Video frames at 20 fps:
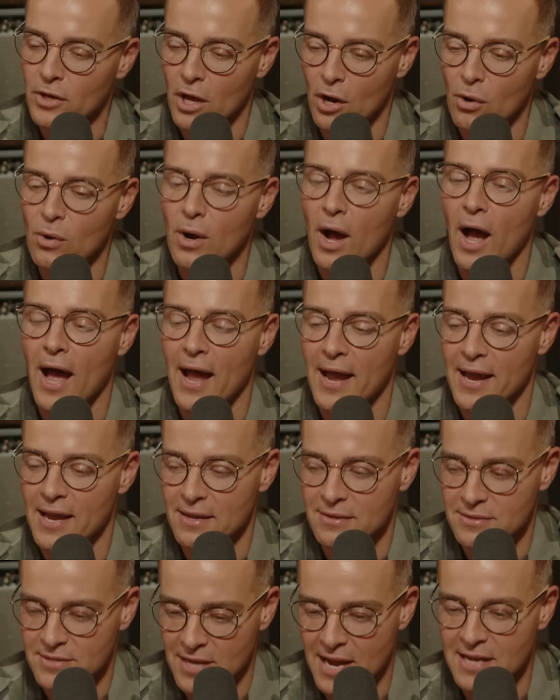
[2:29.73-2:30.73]
no.
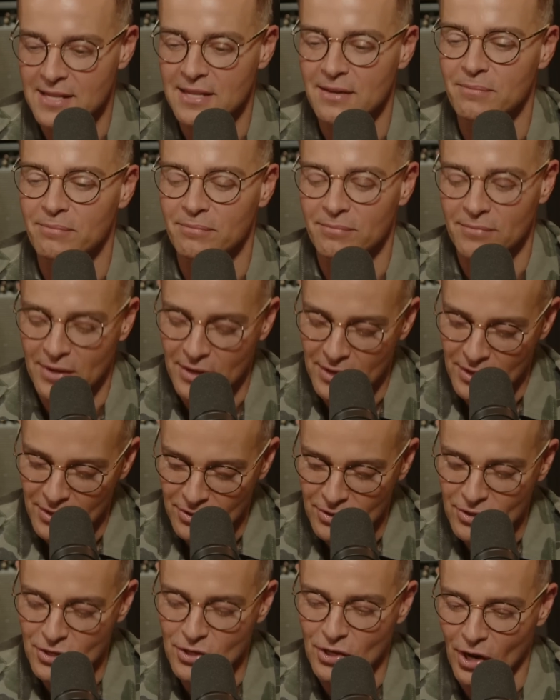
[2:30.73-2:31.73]
I take them.
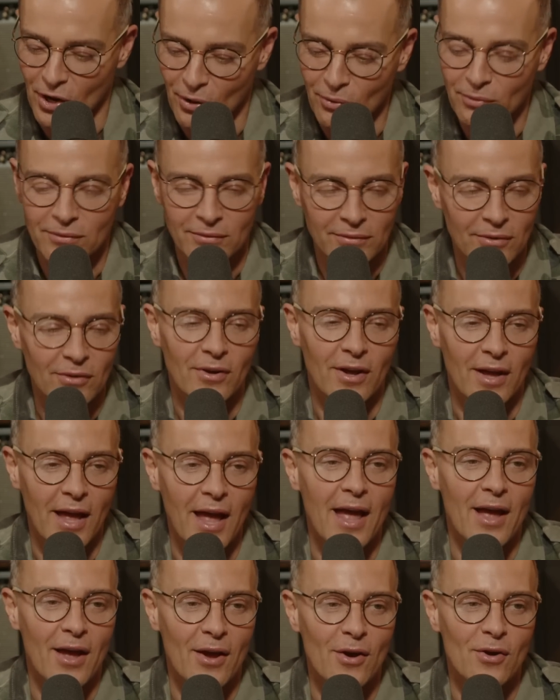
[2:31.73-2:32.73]
You know, it's
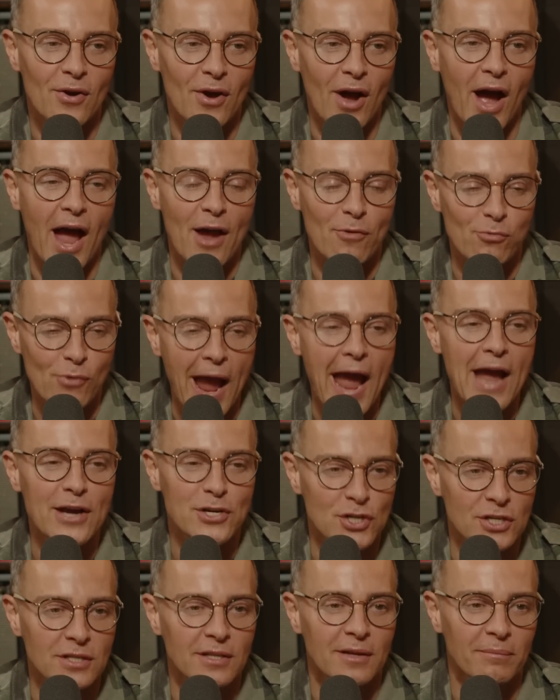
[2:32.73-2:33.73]
which is weird. I
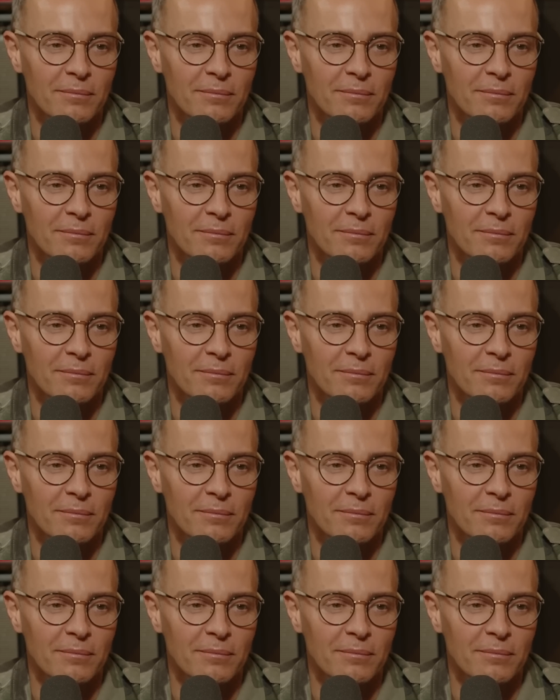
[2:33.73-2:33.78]
ration.